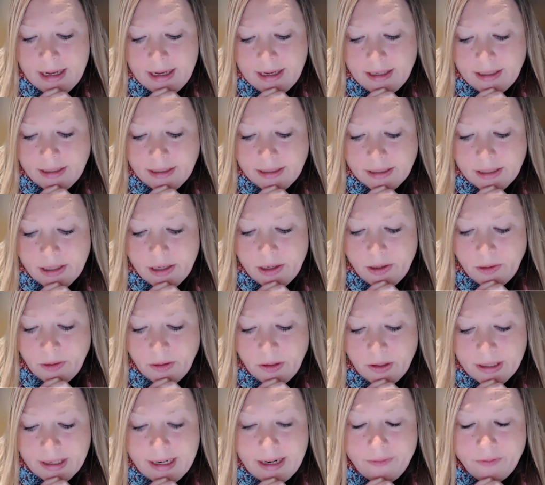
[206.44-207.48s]
So
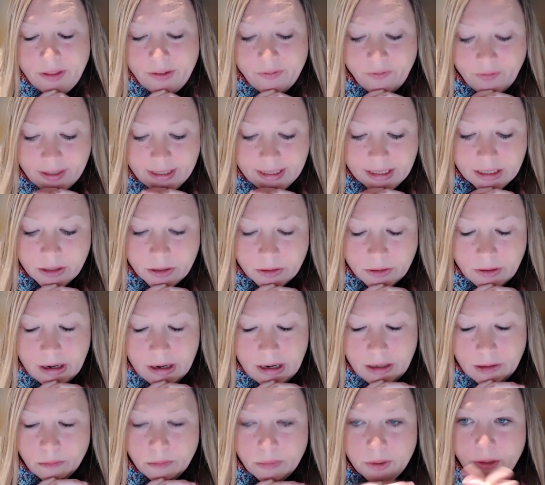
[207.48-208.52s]
you can have the physical
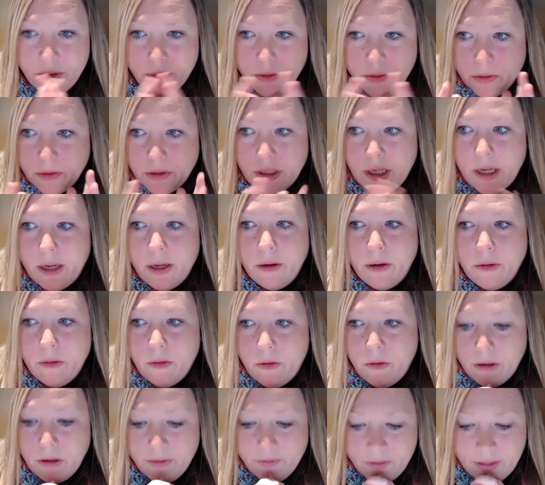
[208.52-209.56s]
harm, but also
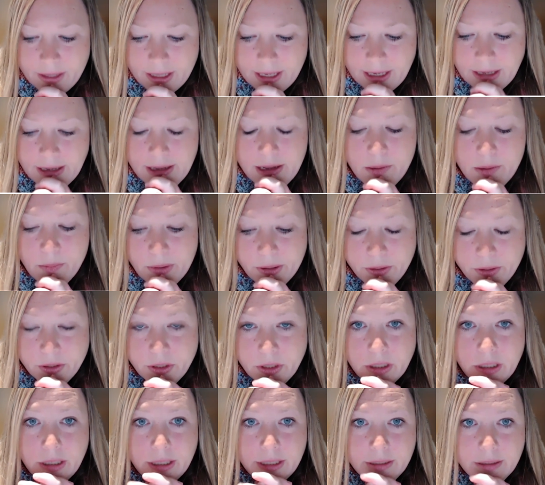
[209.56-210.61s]
all of the
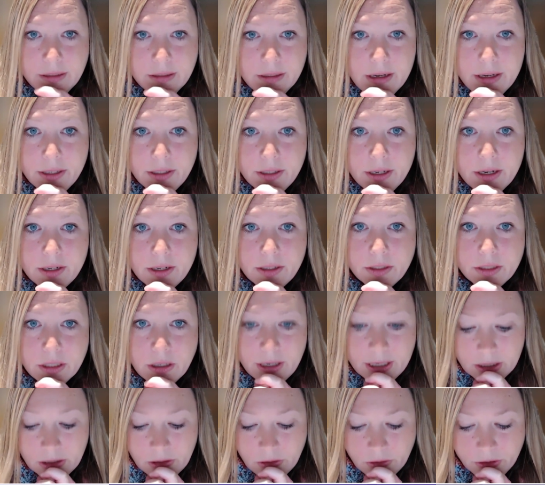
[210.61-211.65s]
emotional and
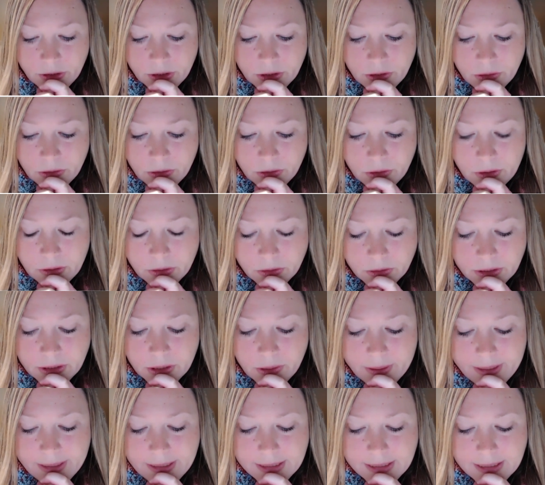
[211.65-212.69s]
psychological
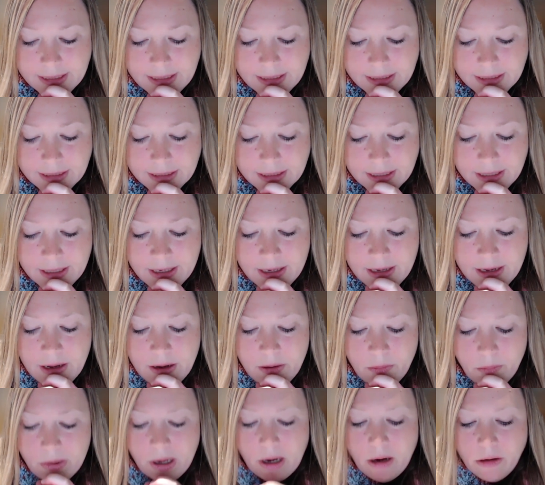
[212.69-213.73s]
consequences.
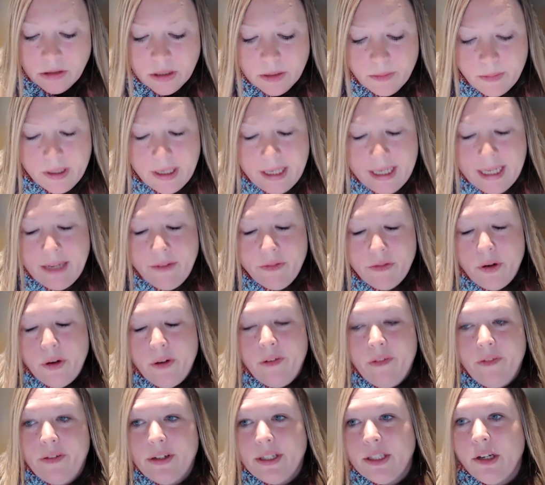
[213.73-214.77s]
But ultimately,
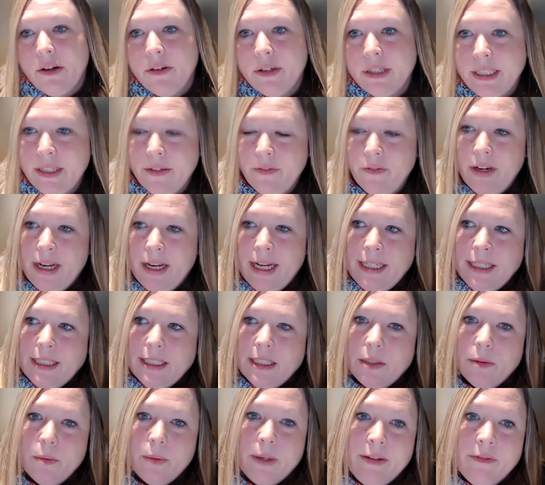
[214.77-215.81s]
through a restorative
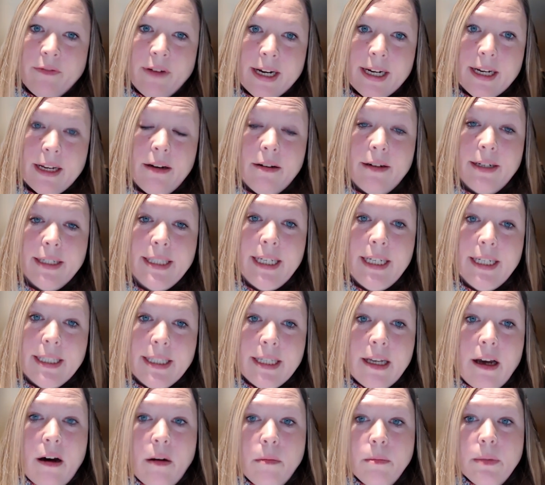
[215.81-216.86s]
lens, we recognise it as
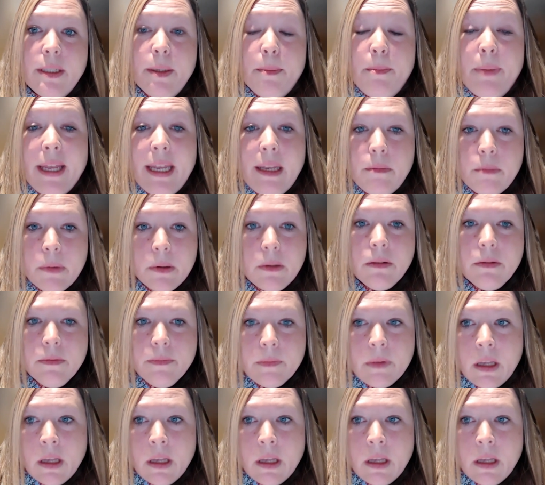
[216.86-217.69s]
harm to people,